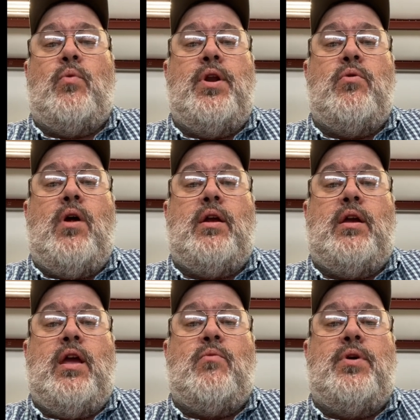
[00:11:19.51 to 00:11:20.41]
We
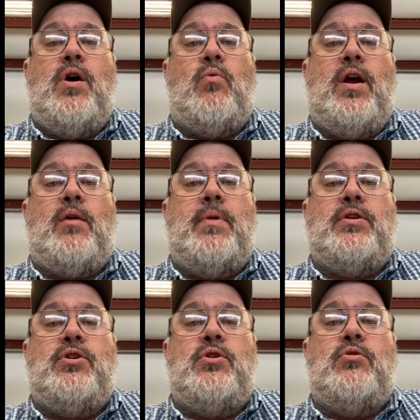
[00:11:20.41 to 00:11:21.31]
don't
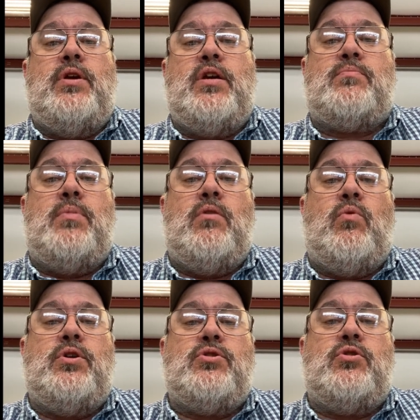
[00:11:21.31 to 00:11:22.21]
recommend you do this, but
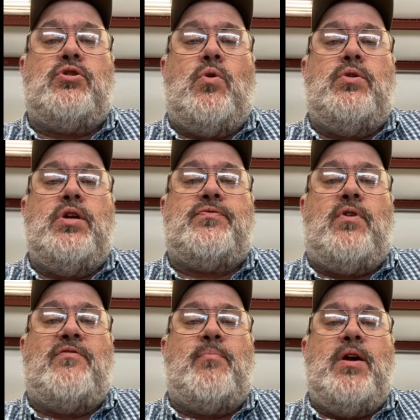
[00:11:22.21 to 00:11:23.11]
we're just showing this for
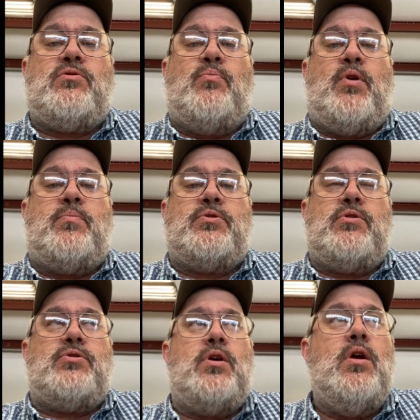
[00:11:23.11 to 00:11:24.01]
informational
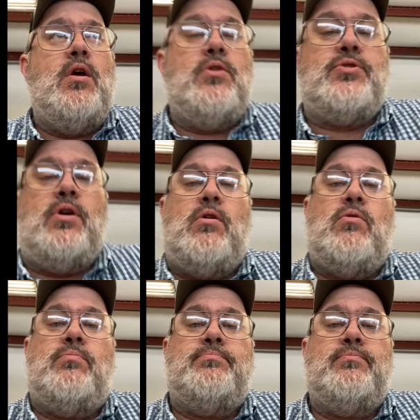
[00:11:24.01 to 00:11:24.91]
purposes.
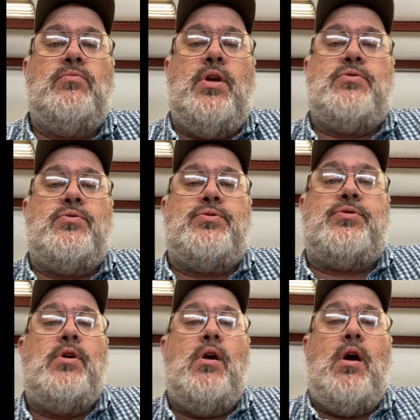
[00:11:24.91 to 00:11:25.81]
So this
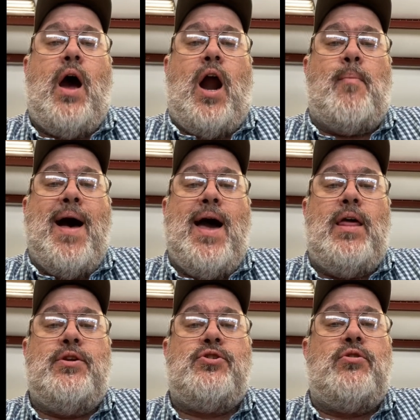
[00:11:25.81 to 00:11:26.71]
was our
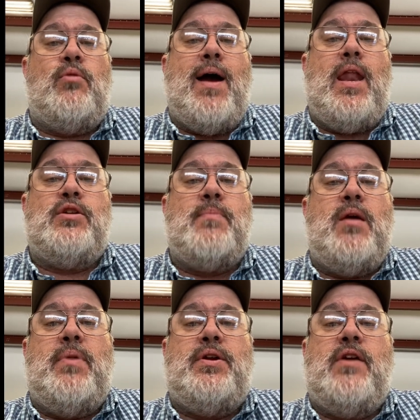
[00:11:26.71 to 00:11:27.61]
mileage. Your mileage may
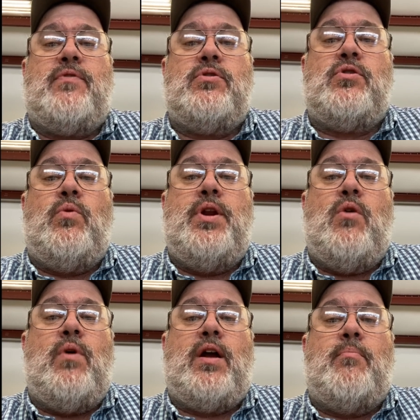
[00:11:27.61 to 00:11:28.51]
be different, so we
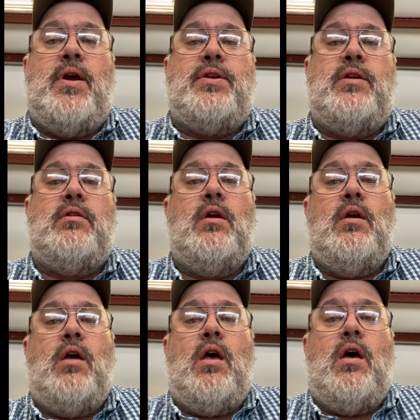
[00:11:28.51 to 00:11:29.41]
don't recommend it.
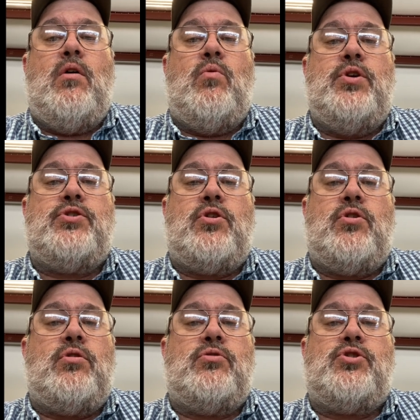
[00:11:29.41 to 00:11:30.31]
We
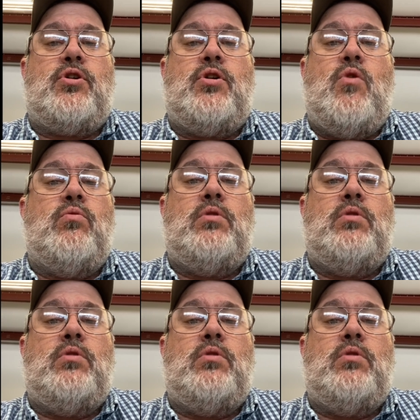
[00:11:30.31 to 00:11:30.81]
sure don't.